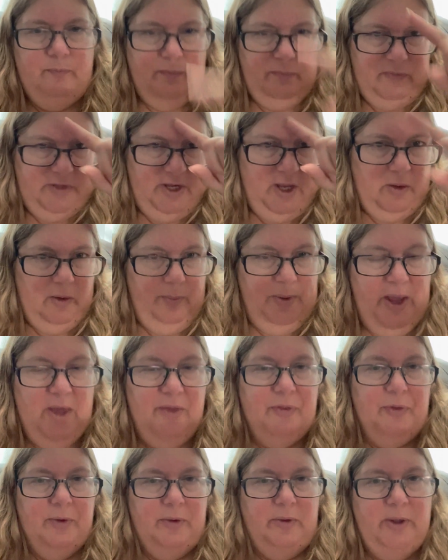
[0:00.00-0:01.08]

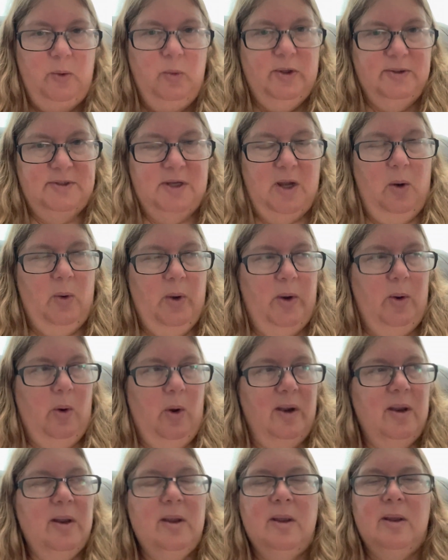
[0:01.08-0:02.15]
telepathically what's going
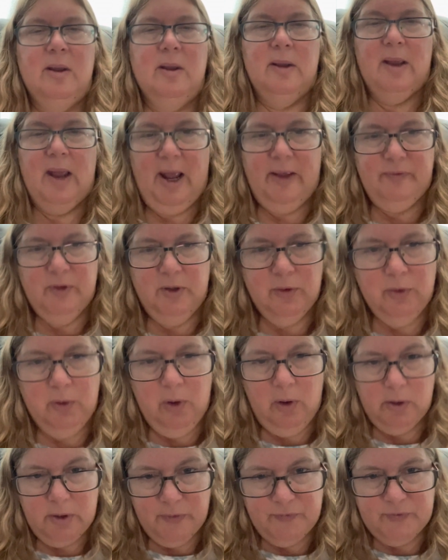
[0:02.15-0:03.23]
on. And the
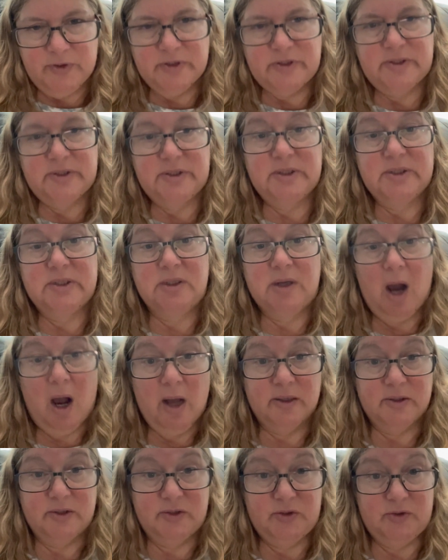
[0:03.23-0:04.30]
look of
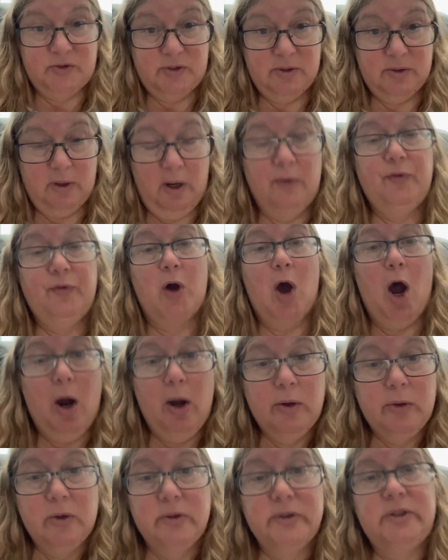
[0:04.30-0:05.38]
disgust, of
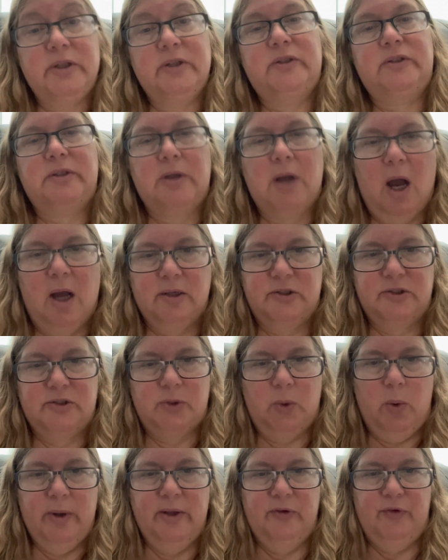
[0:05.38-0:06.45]
utter disgust
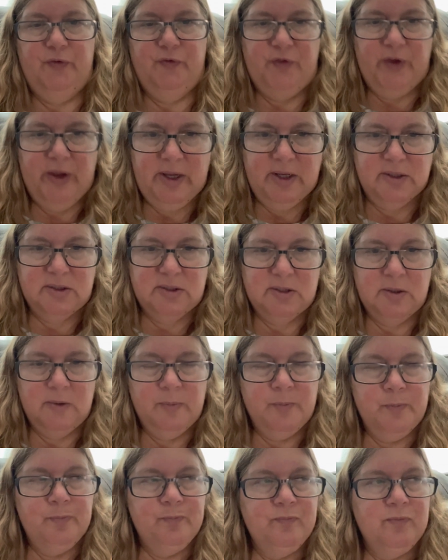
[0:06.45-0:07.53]
on his face,
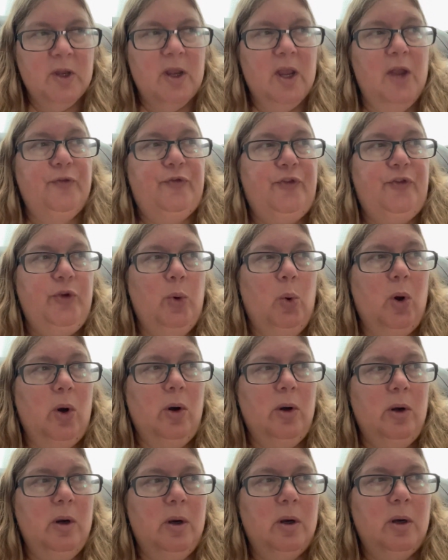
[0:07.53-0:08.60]
if
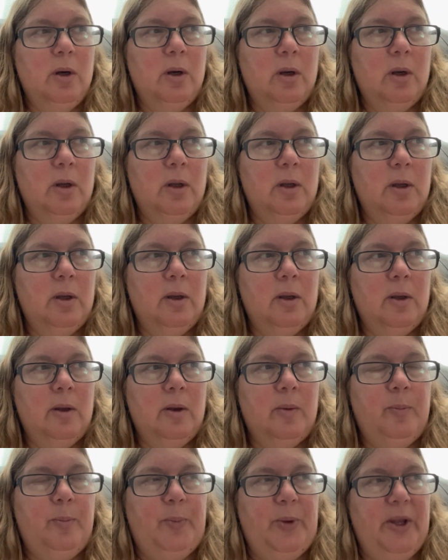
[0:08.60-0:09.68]
you're
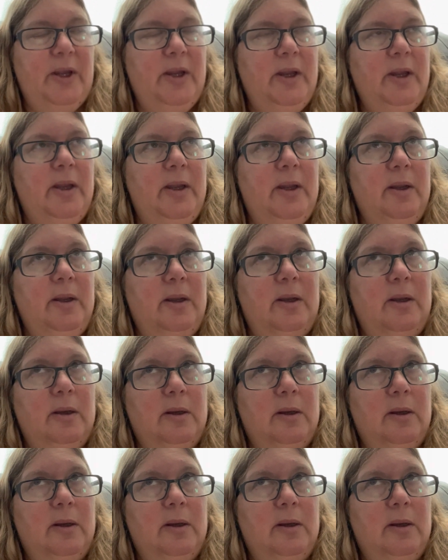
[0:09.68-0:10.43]
being